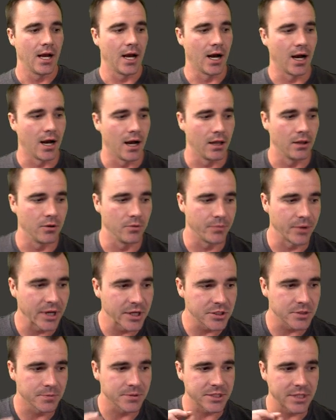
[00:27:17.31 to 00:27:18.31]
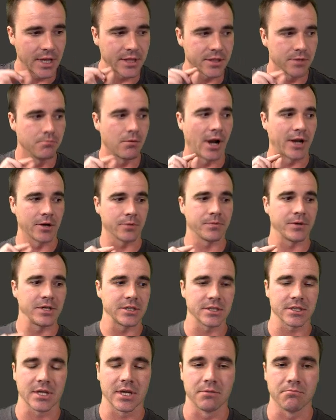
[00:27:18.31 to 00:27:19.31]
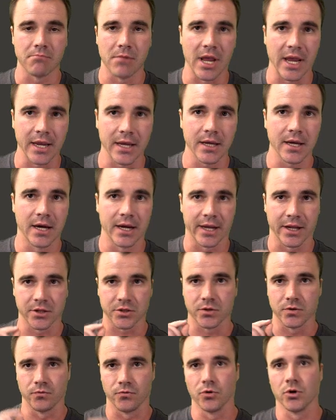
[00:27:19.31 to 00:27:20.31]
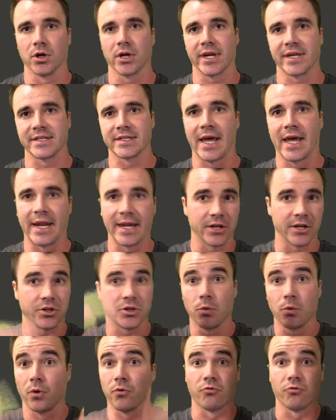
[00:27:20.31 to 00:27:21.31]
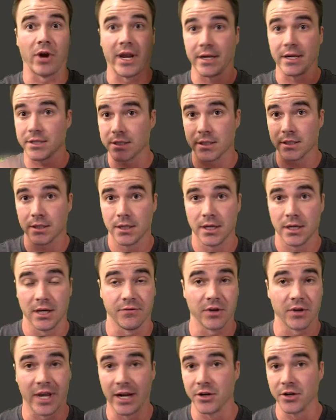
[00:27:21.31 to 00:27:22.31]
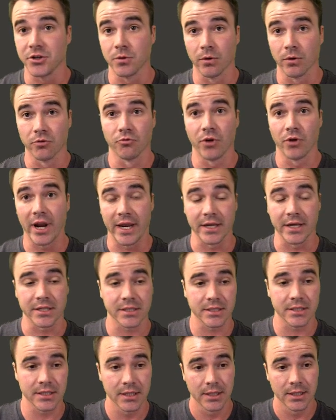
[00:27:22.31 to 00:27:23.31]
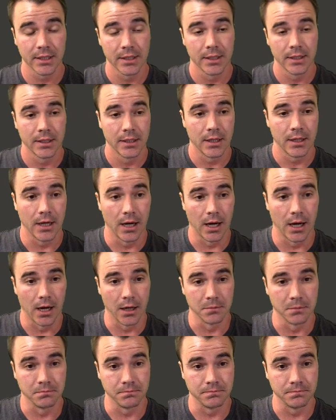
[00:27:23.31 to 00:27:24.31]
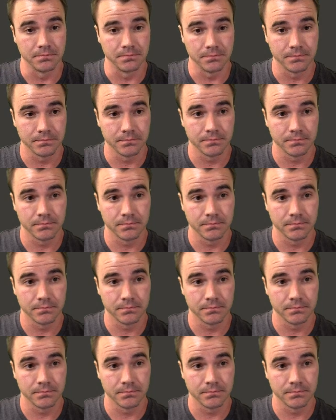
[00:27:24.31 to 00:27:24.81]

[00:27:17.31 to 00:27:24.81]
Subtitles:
The biggest mistake the minor pieces can make against the rook is getting into a race. If you get into a race, the